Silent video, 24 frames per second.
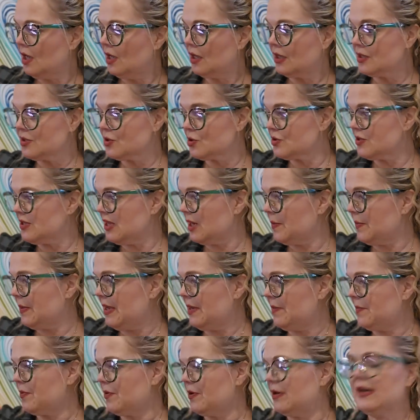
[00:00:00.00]
because there's not a
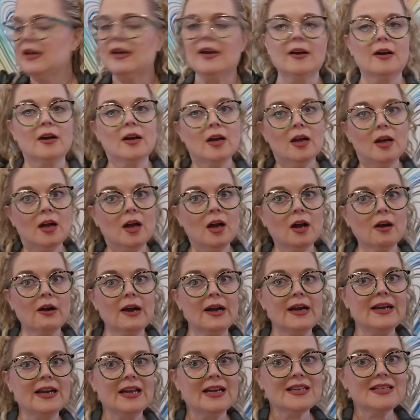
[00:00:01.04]
paper in here. All
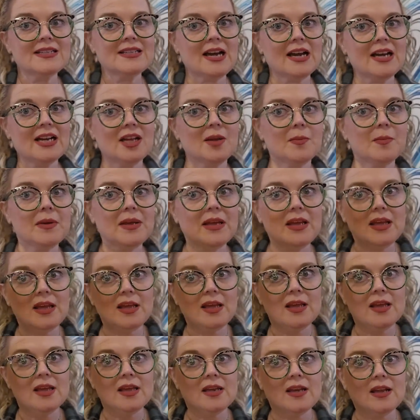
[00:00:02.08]
right, next item
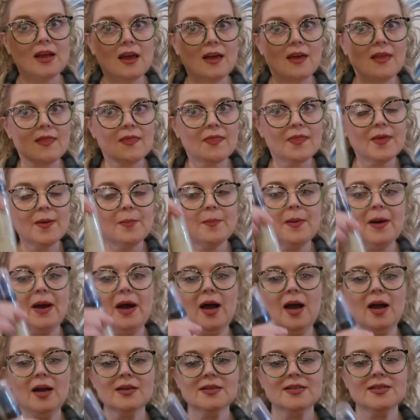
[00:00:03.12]
in the
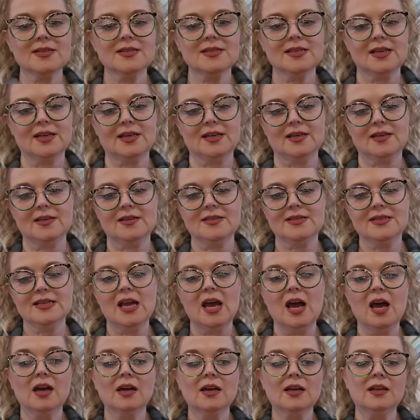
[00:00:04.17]
box is
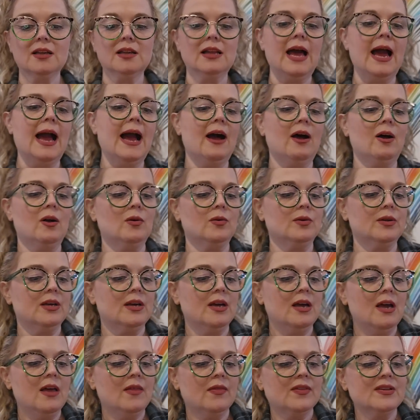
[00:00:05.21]
Cloud.
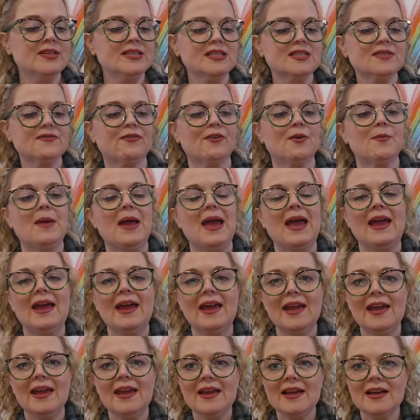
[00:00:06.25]
This is from
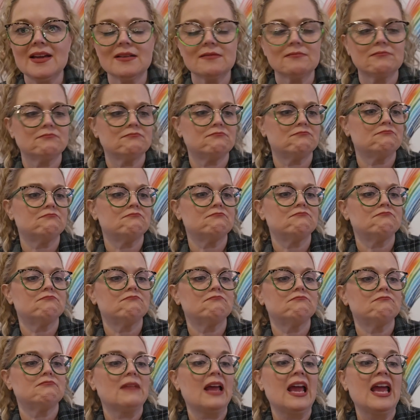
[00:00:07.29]
AG
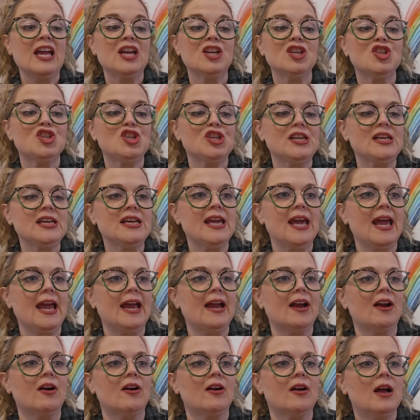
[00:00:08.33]

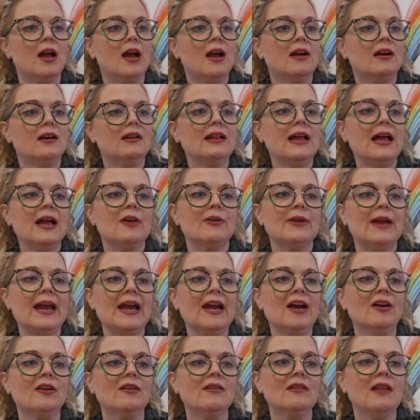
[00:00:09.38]
Care. Cloud
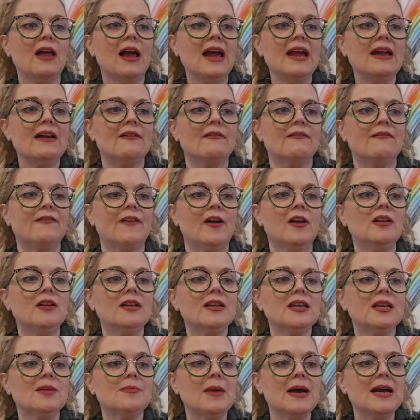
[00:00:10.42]
Airlight
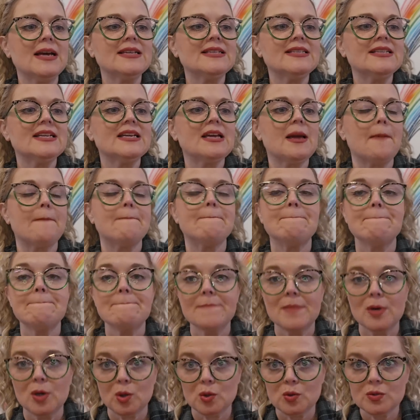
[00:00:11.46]
Volumizing
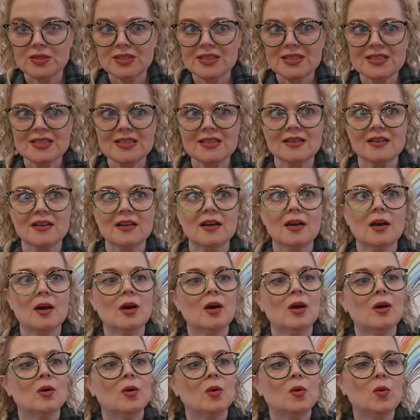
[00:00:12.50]
Mousse.
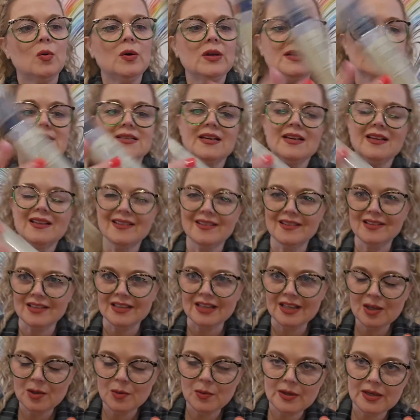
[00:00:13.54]
Ooh, it's like
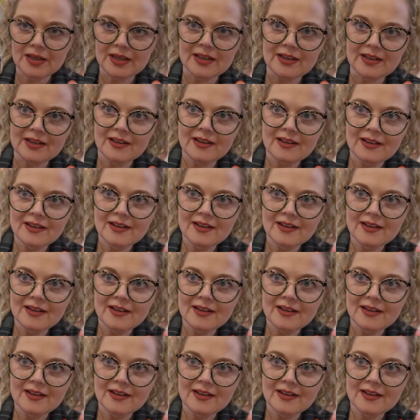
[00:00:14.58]
liquid.